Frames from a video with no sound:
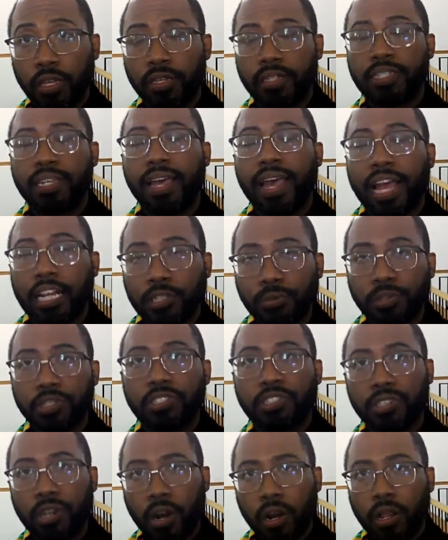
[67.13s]
She actually
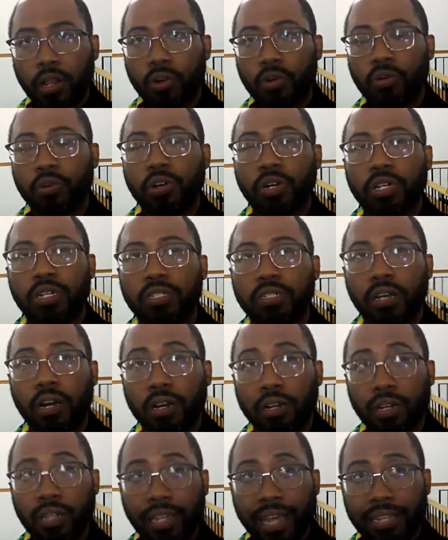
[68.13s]
started a
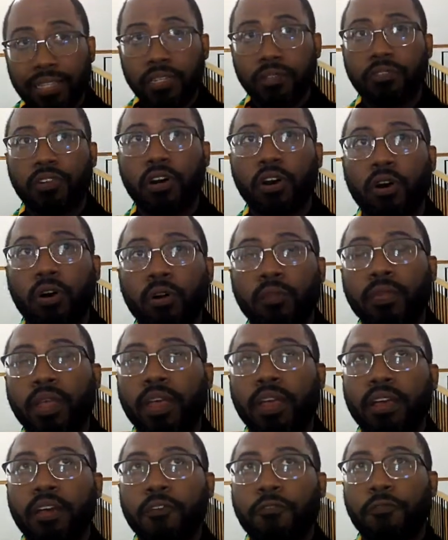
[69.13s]
collective called
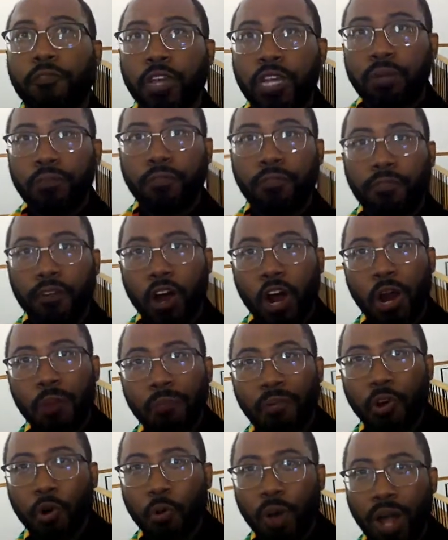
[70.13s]
Freedom Farm
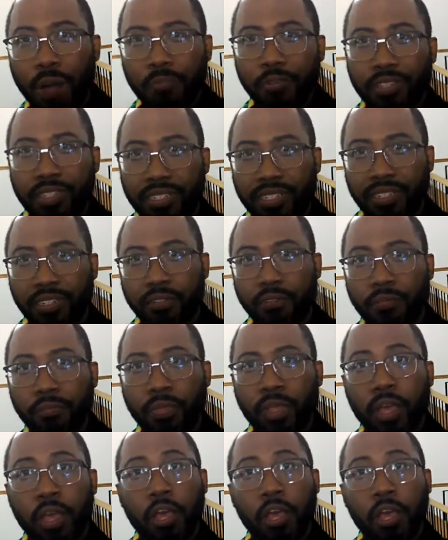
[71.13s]
Cooperative,